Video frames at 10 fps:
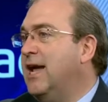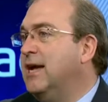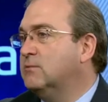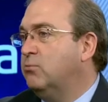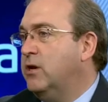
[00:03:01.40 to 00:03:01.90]

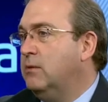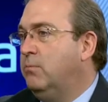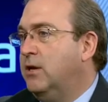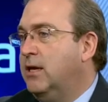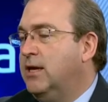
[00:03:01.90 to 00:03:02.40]
tax break,
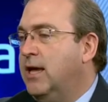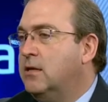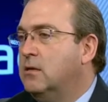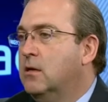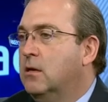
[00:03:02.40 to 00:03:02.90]
but
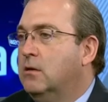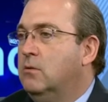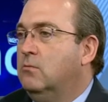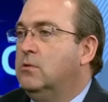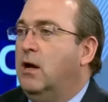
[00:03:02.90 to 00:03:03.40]
again,
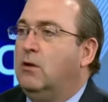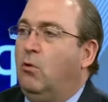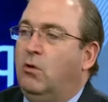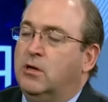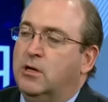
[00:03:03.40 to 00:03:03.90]
you know, not
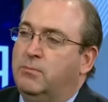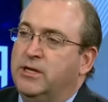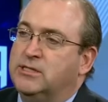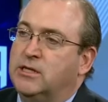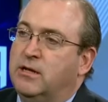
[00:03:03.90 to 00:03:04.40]
all
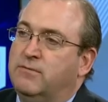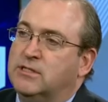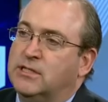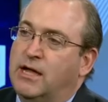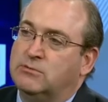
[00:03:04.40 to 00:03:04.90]
companies have
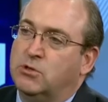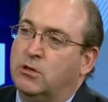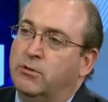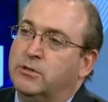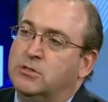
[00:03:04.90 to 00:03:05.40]
announced what
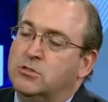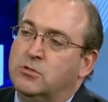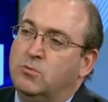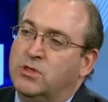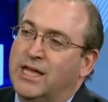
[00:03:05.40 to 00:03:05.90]
they're going to
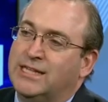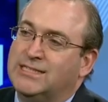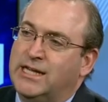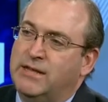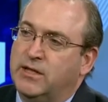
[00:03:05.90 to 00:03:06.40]
do with that
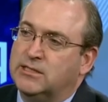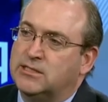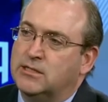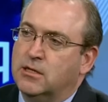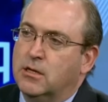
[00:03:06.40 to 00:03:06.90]

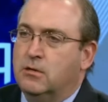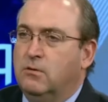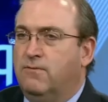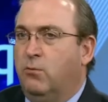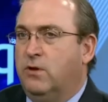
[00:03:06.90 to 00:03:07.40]
savings.
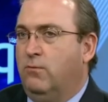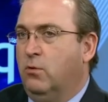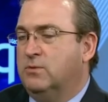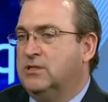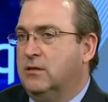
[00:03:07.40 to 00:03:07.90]
You know,
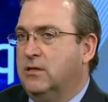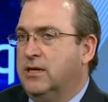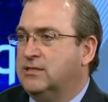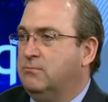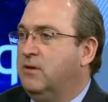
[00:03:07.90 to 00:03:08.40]
44% of the
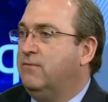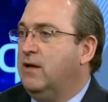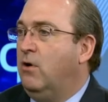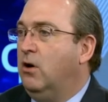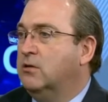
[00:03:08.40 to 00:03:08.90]
S&P
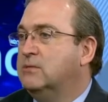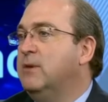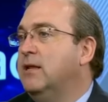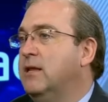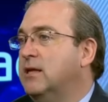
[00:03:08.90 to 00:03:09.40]
500 has
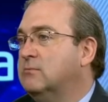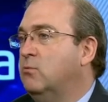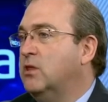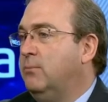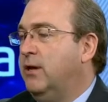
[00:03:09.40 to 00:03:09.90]
made an
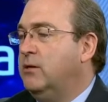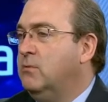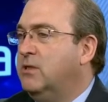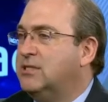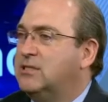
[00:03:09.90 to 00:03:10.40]
announcement what they plan to
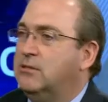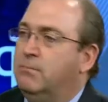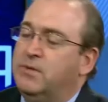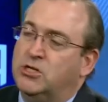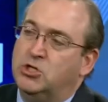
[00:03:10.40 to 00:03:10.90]
do, but that's still a
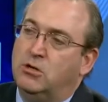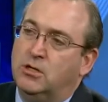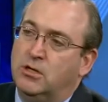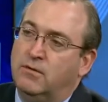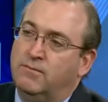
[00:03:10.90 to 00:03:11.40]
big
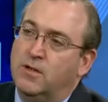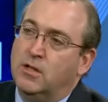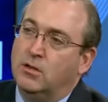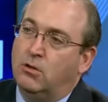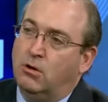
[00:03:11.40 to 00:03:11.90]
chunk of
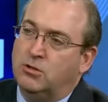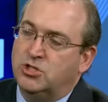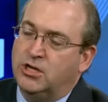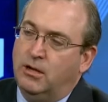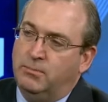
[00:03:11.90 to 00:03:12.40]

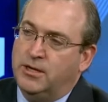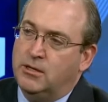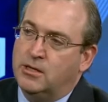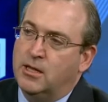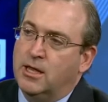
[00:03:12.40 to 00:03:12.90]
large
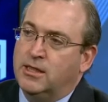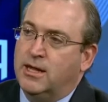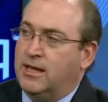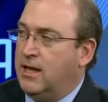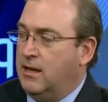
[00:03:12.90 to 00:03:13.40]
companies
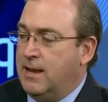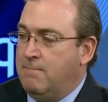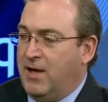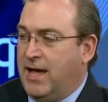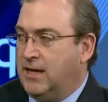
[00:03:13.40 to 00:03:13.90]
that
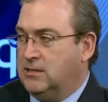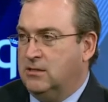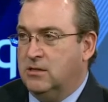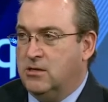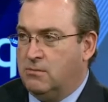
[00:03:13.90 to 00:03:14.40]
impact
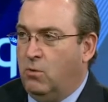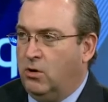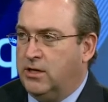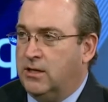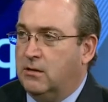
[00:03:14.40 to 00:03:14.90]
this
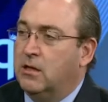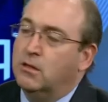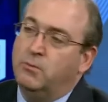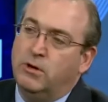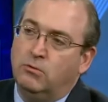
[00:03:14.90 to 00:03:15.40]
market.
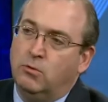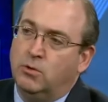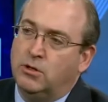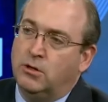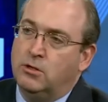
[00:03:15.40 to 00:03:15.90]
We don't know
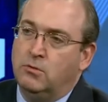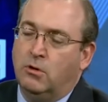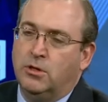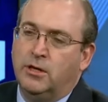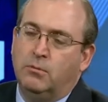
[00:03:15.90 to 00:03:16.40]
what they're going to do.
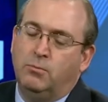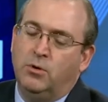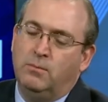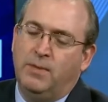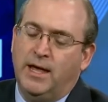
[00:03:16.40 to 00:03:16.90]
Are they going to
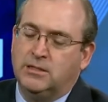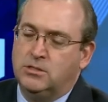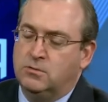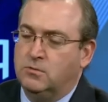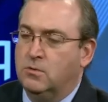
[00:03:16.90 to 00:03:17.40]
put back
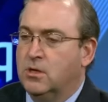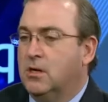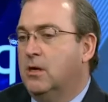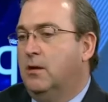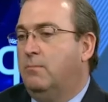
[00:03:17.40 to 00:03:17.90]
to
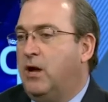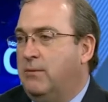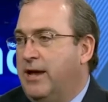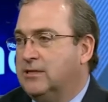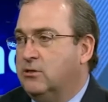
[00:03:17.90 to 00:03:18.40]

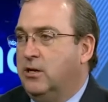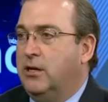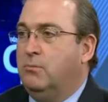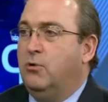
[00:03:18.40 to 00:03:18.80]
buybacks? Are they going